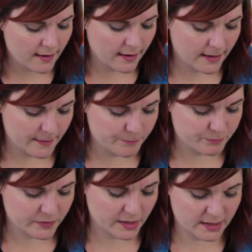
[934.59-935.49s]

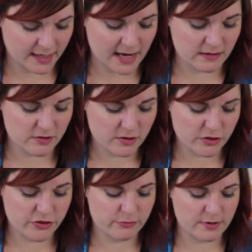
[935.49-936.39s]
And again,
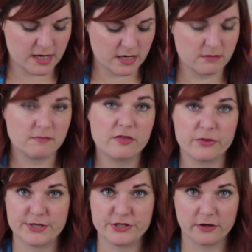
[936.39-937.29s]

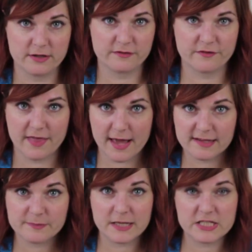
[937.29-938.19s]
$3 for that
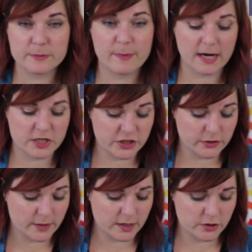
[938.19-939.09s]
expansion pack
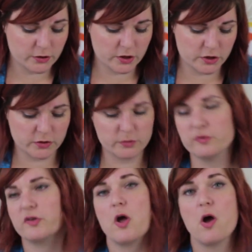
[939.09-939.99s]
too, and you can use